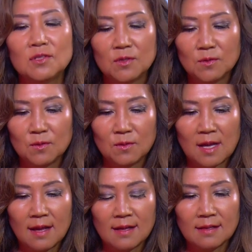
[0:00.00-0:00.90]
too,
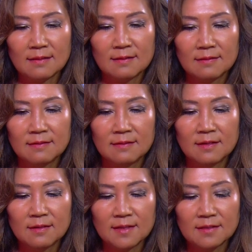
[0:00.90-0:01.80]

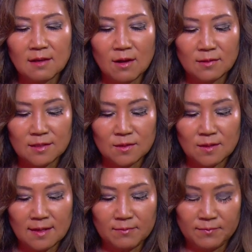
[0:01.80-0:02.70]
there is
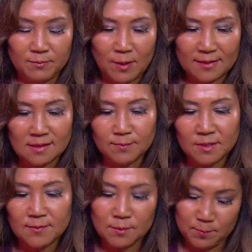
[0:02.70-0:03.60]
also, well, I
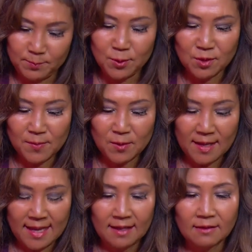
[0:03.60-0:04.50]
spoke
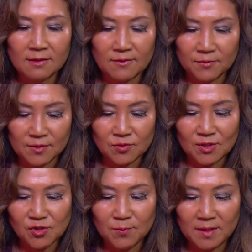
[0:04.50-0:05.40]
about anger, the
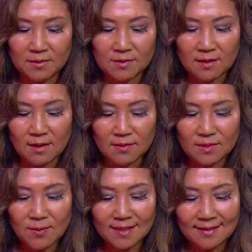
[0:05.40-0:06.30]
frustration, but there's also, I